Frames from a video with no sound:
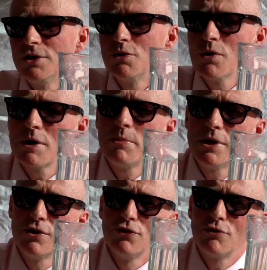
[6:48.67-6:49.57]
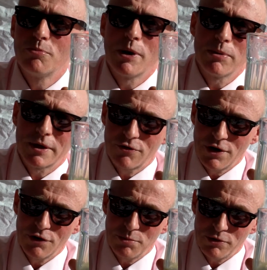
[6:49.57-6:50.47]
you want to be using public
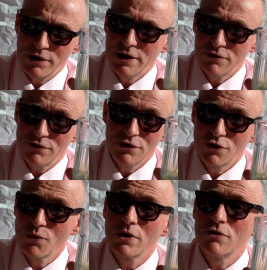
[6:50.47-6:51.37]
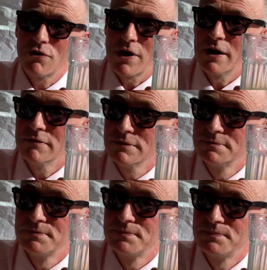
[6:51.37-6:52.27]
transportation. You don't want to drive.
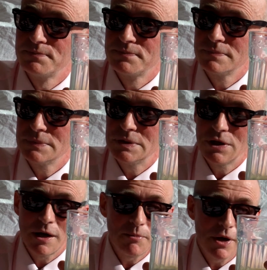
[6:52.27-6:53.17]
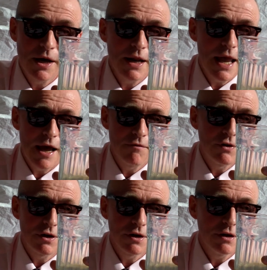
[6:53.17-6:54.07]
I'm not an
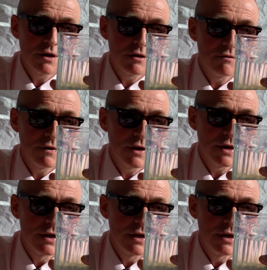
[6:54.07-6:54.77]
advocate of